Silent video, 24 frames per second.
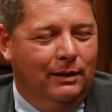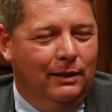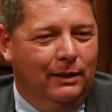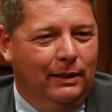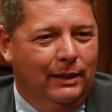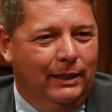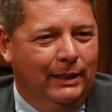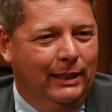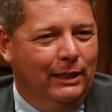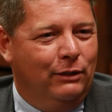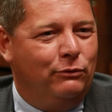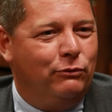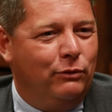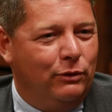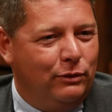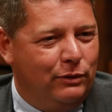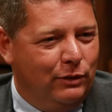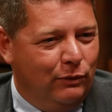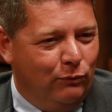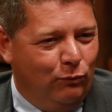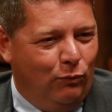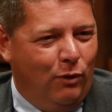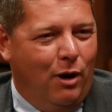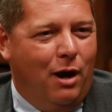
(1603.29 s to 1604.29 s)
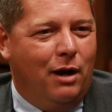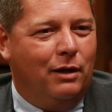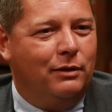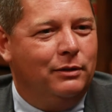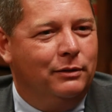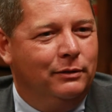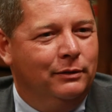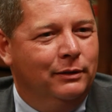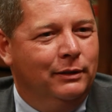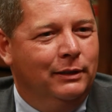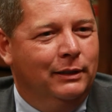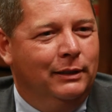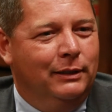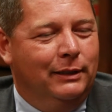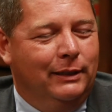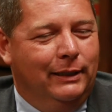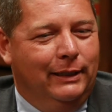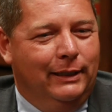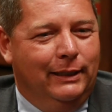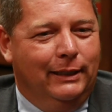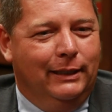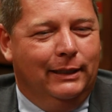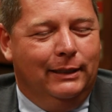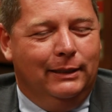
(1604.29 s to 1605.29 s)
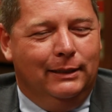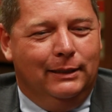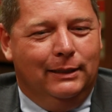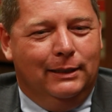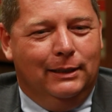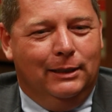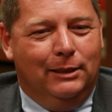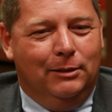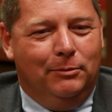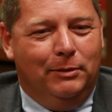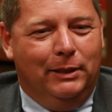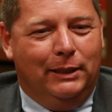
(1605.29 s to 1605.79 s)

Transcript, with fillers: an interest in rocks and uh,